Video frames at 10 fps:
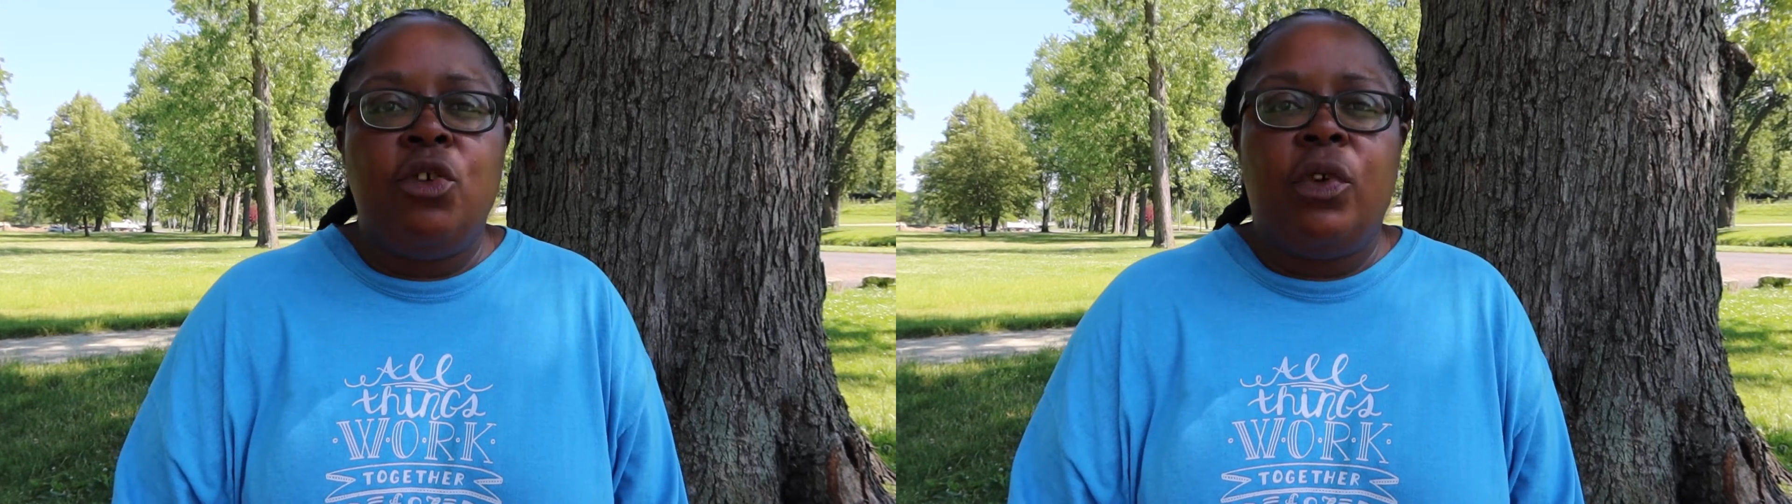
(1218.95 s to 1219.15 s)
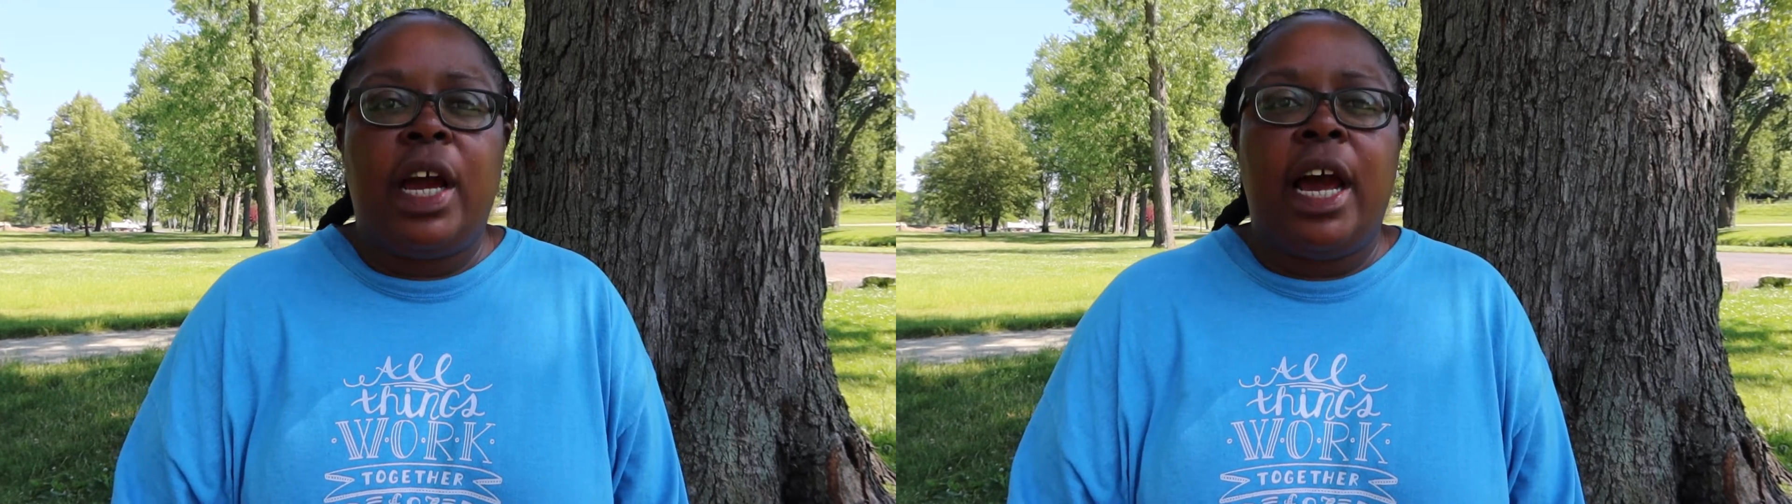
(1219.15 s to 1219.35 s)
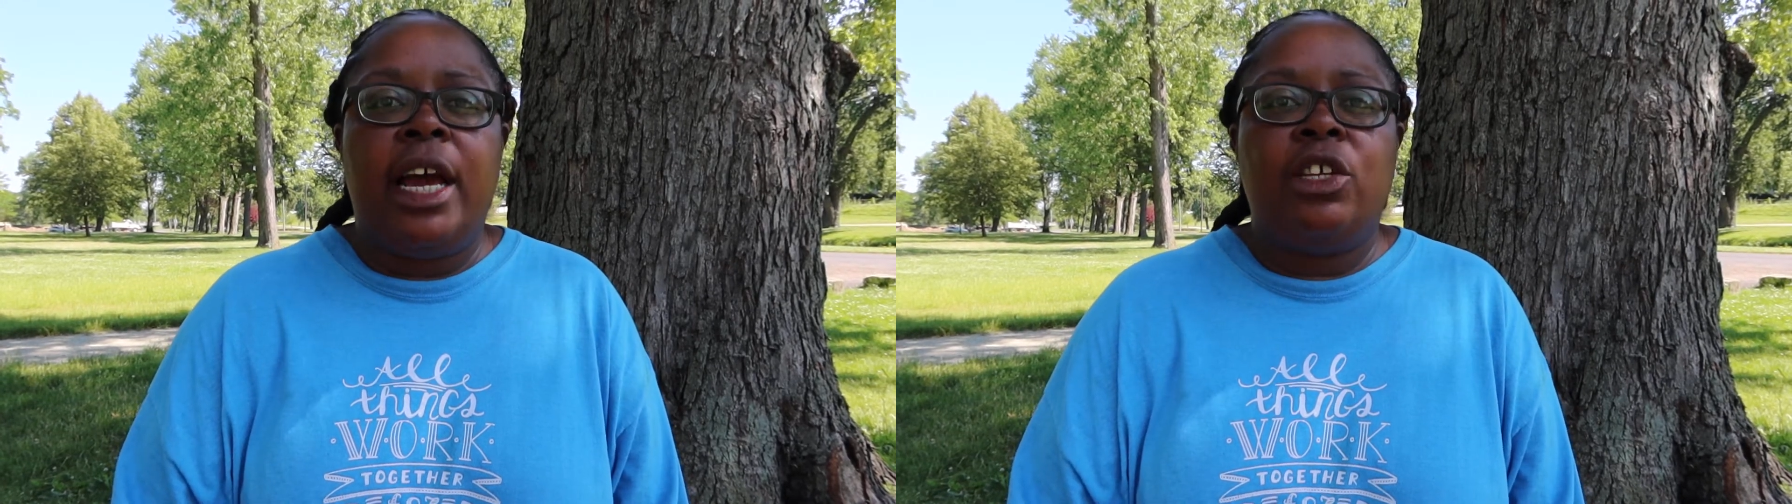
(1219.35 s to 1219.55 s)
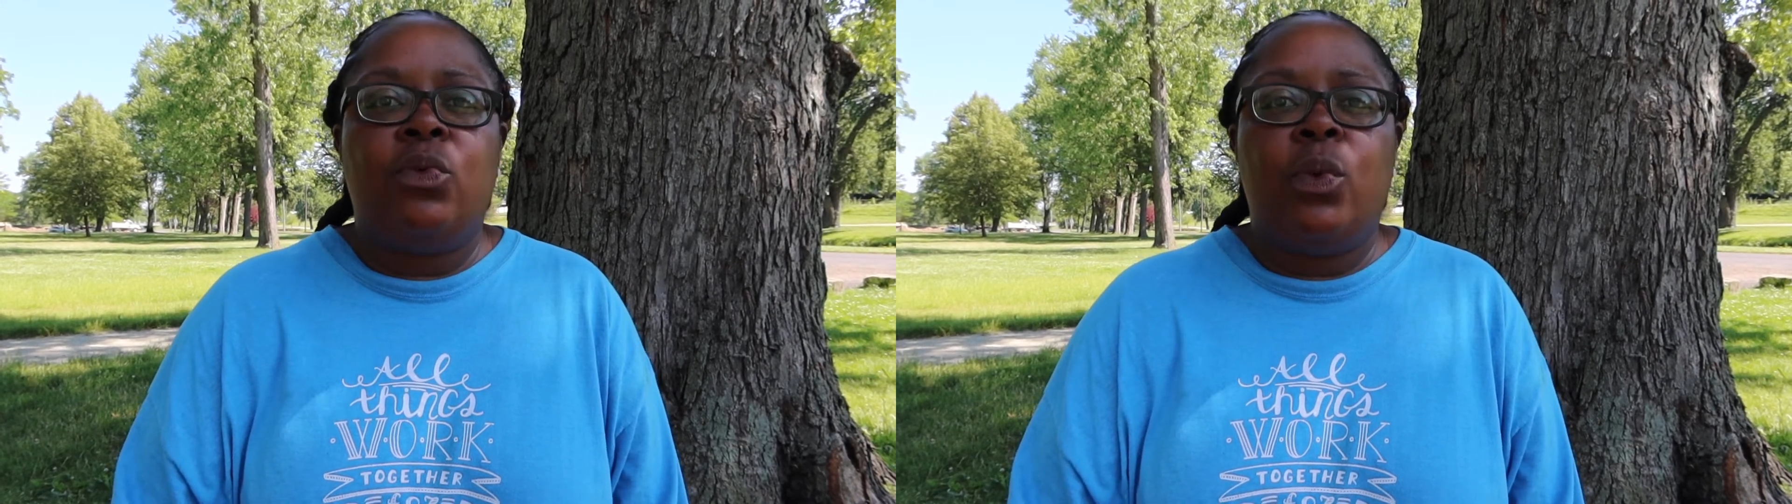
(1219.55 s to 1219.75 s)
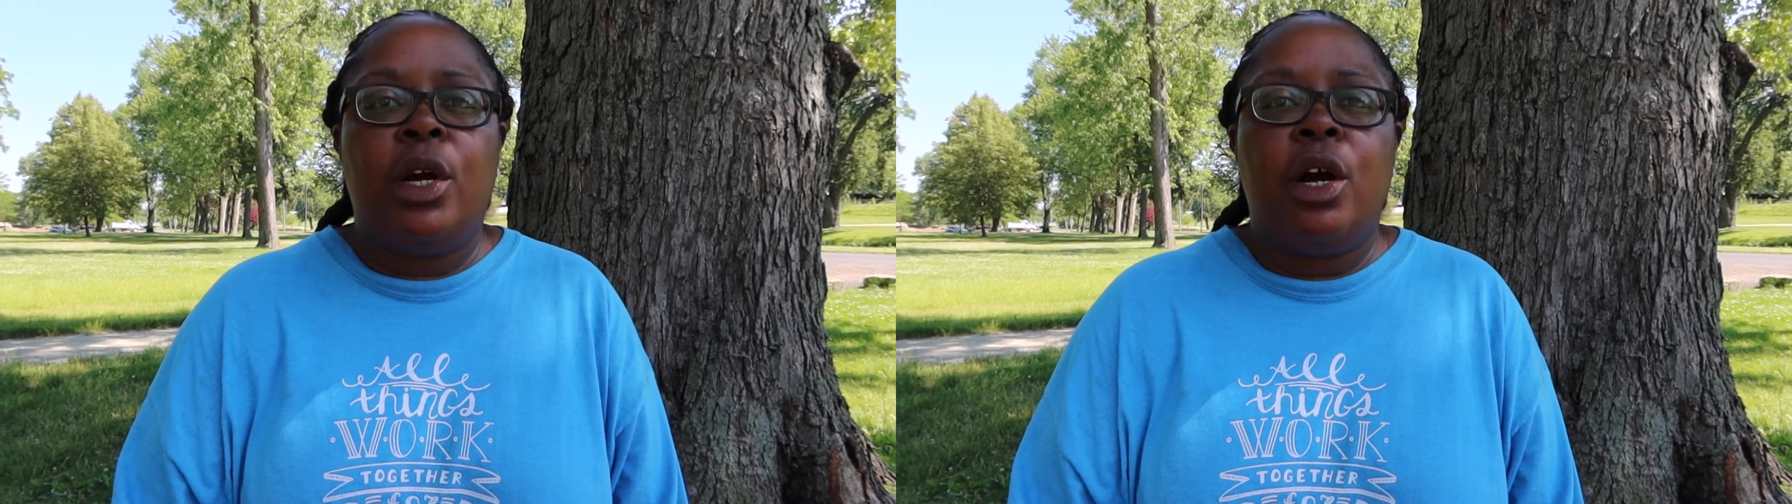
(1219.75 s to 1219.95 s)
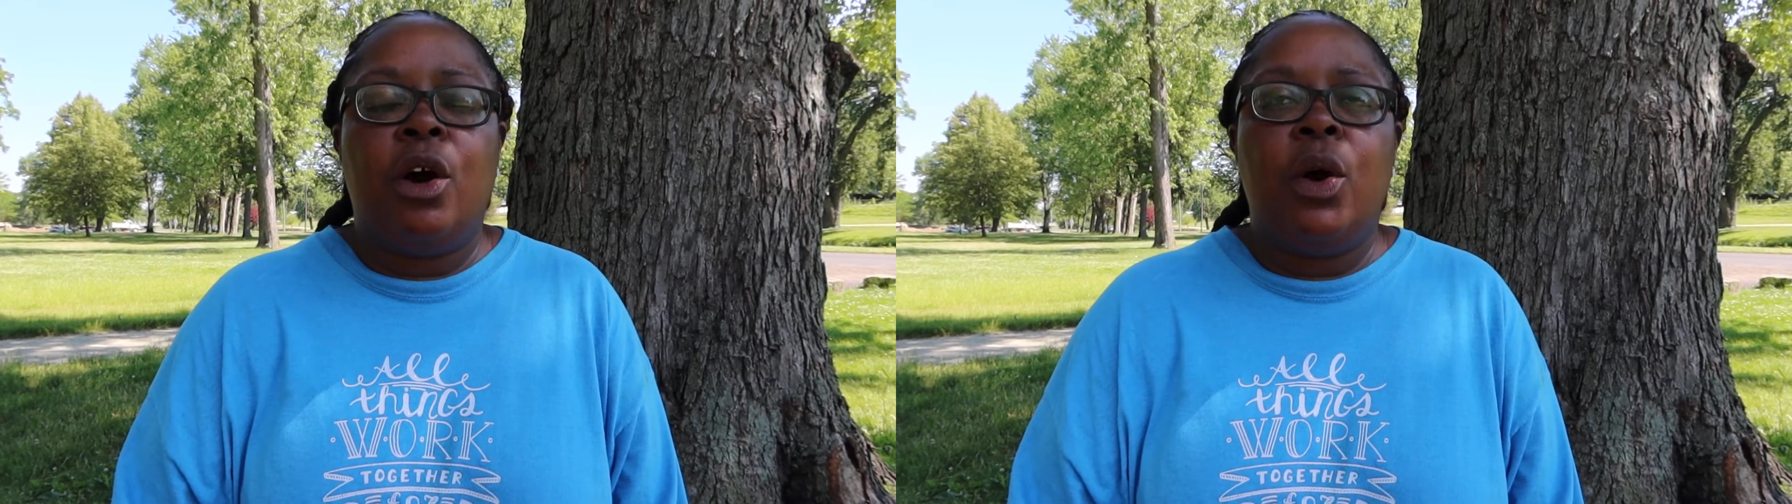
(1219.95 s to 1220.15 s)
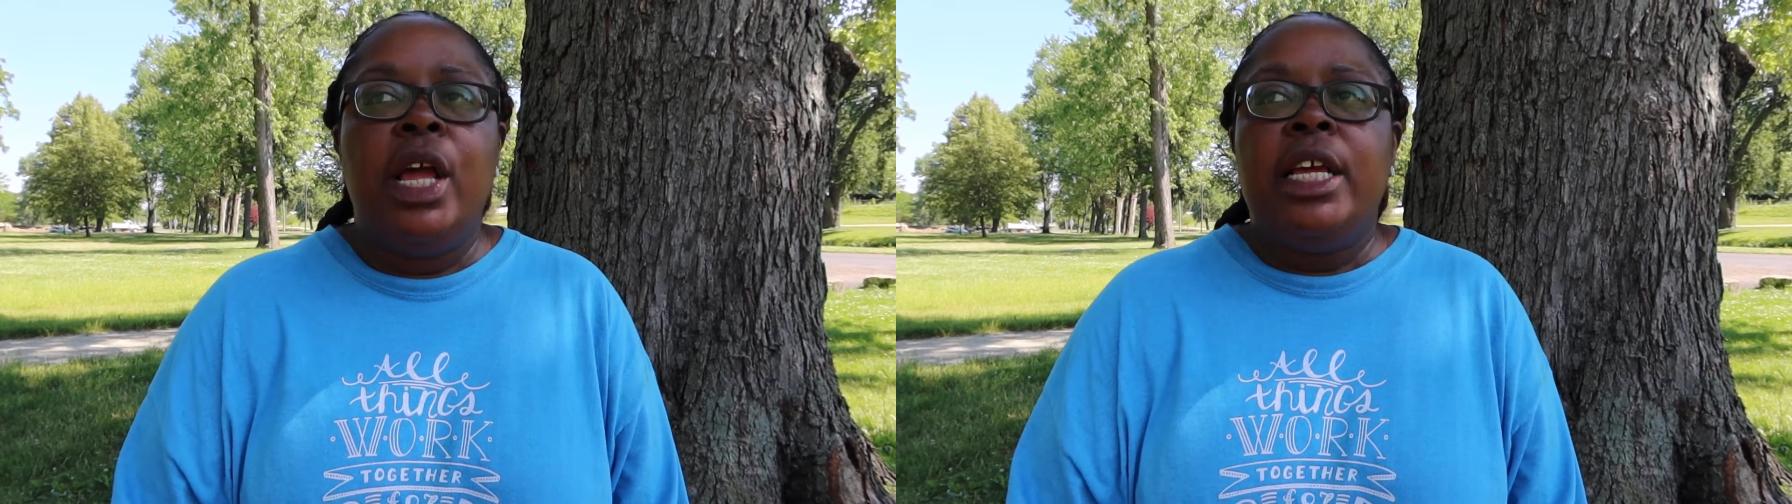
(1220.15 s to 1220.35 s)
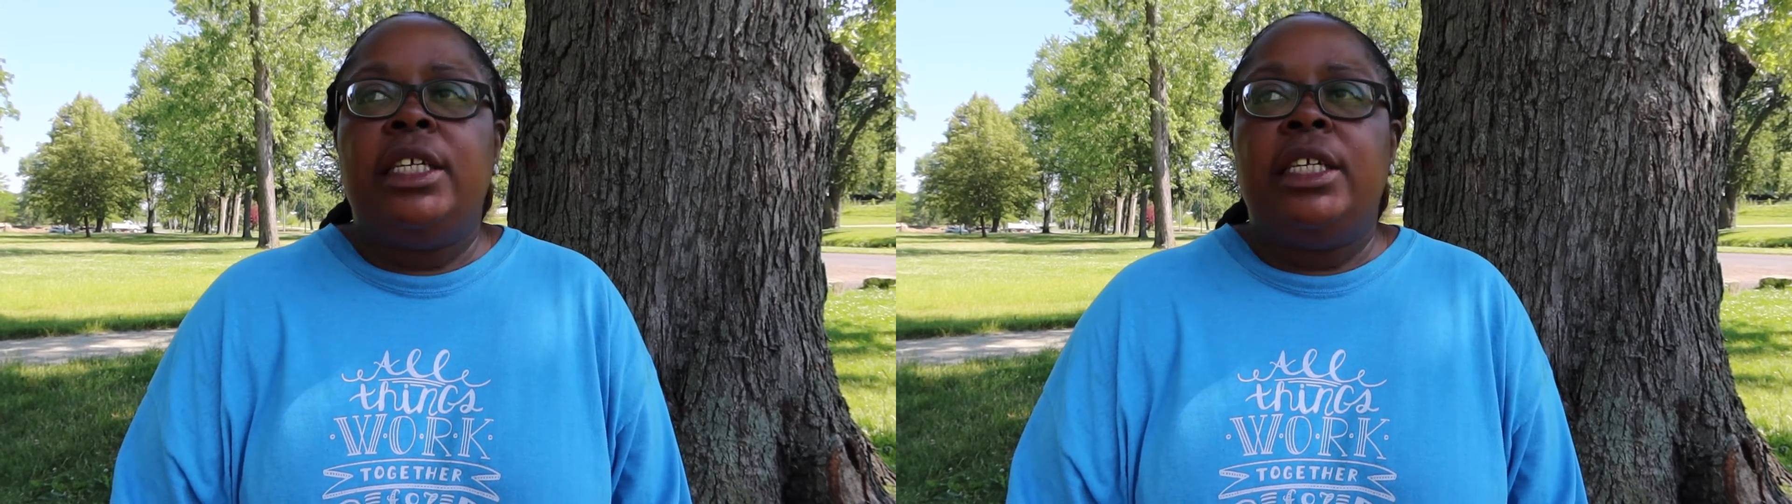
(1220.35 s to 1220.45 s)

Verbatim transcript: you guys will